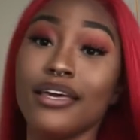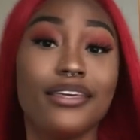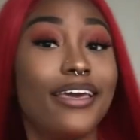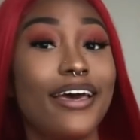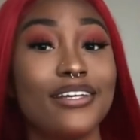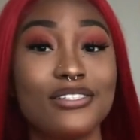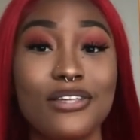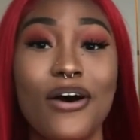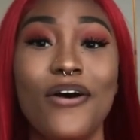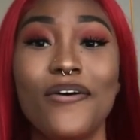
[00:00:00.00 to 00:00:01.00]
Yeah,
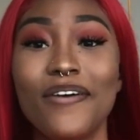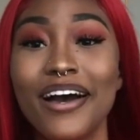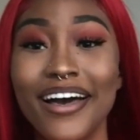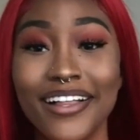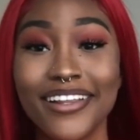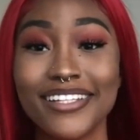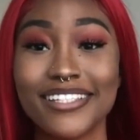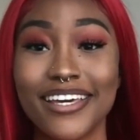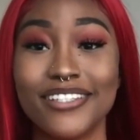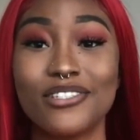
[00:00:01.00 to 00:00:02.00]
so let's
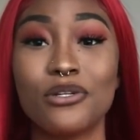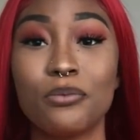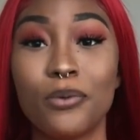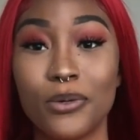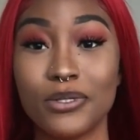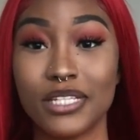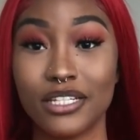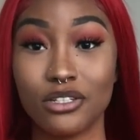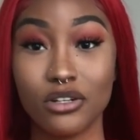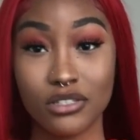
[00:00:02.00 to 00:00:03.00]
get into the pros
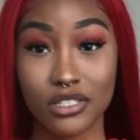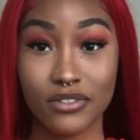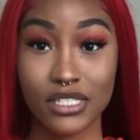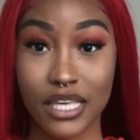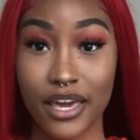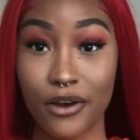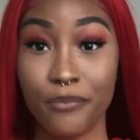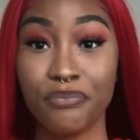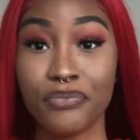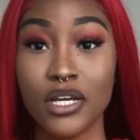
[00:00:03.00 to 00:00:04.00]
and the cons of this hair.
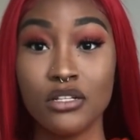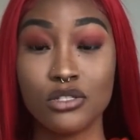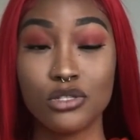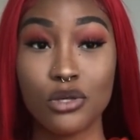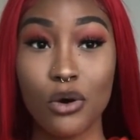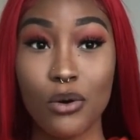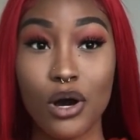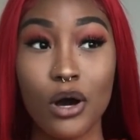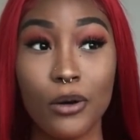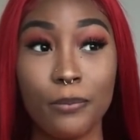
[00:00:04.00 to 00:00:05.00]

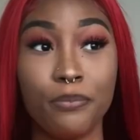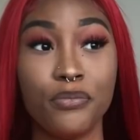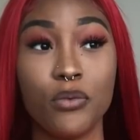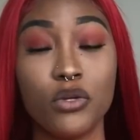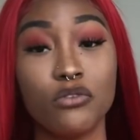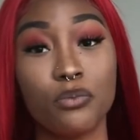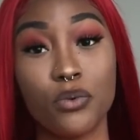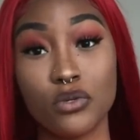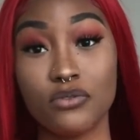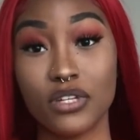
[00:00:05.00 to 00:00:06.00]
So one of the
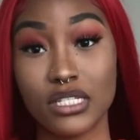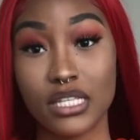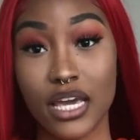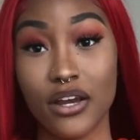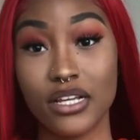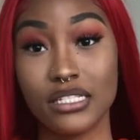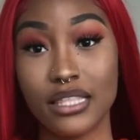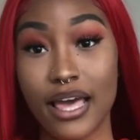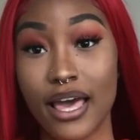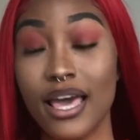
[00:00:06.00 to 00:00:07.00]
pros for this hair is
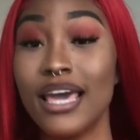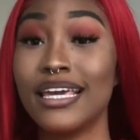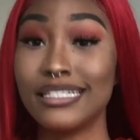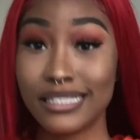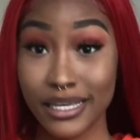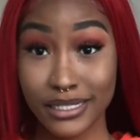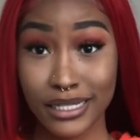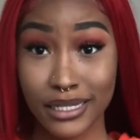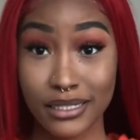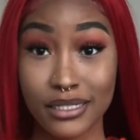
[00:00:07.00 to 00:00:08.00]
that it takes
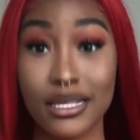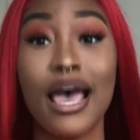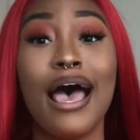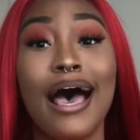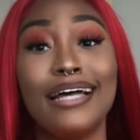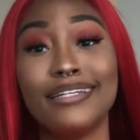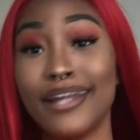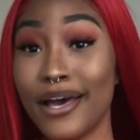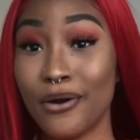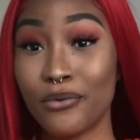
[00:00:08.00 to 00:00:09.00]
heat. And
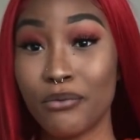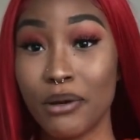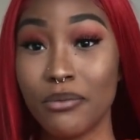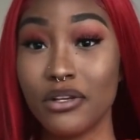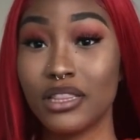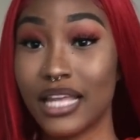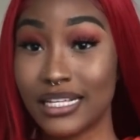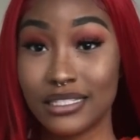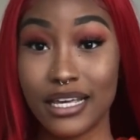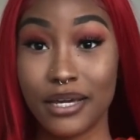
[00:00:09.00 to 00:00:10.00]
now, remember
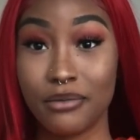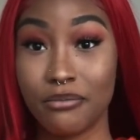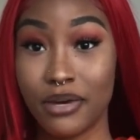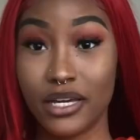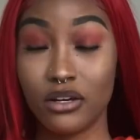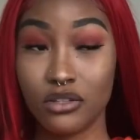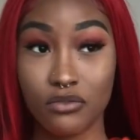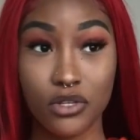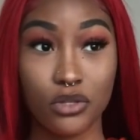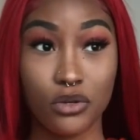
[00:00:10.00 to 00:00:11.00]
last time in my other
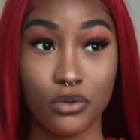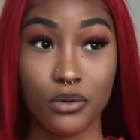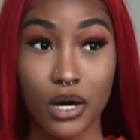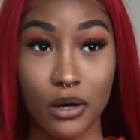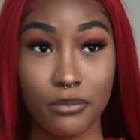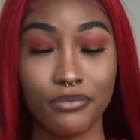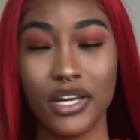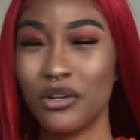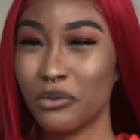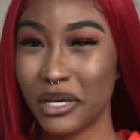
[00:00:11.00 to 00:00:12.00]
video,
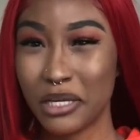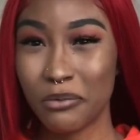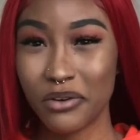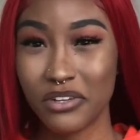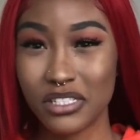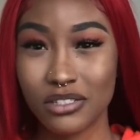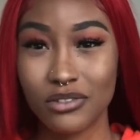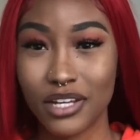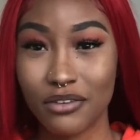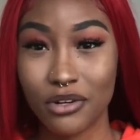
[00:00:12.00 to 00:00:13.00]
I don't know why I keep referencing
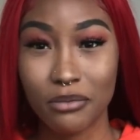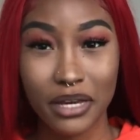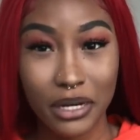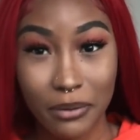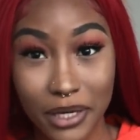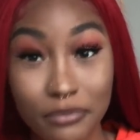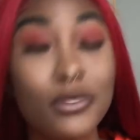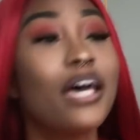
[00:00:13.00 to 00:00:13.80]
to that video, but anyway,